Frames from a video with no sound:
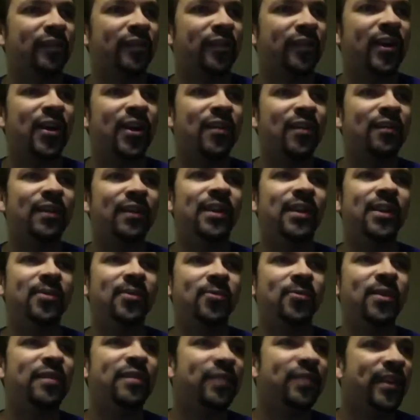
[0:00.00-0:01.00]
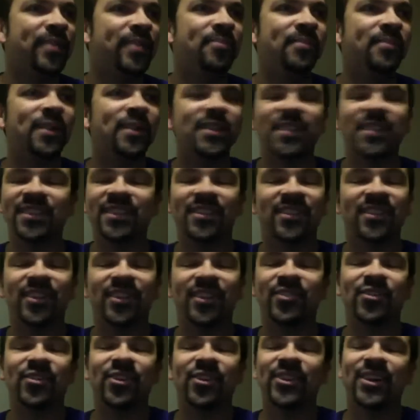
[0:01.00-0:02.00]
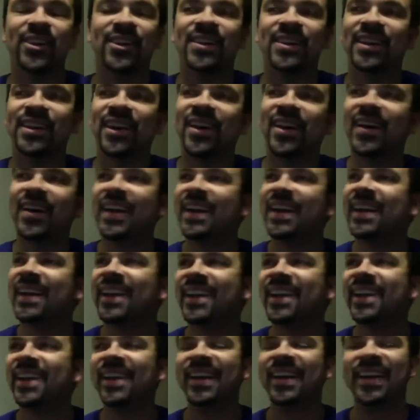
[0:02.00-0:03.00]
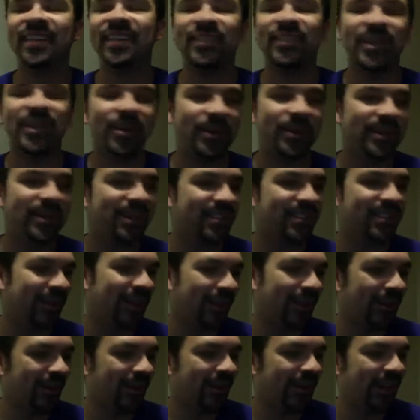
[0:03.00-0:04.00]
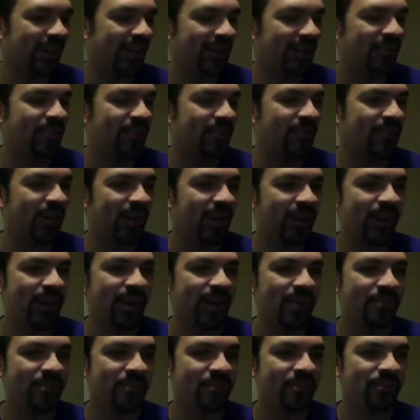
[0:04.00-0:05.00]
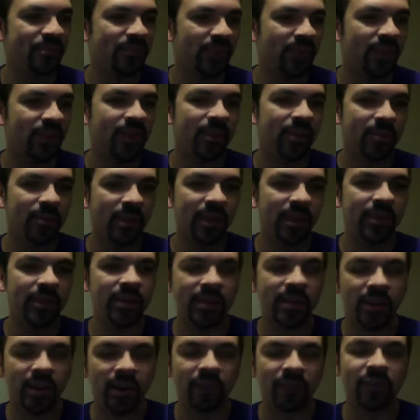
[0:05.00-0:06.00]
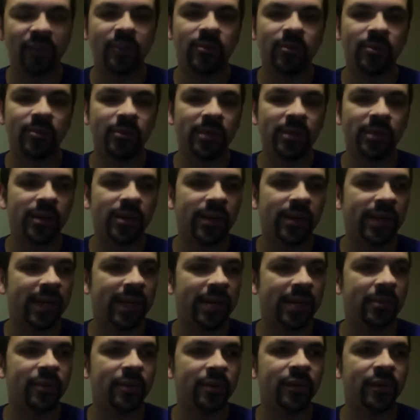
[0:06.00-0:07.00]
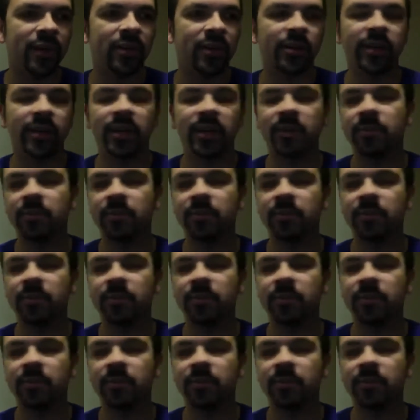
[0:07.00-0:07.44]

fatherly with him because he's such a young guy, even though he doesn't look it. But you know, I think we'll be okay without him.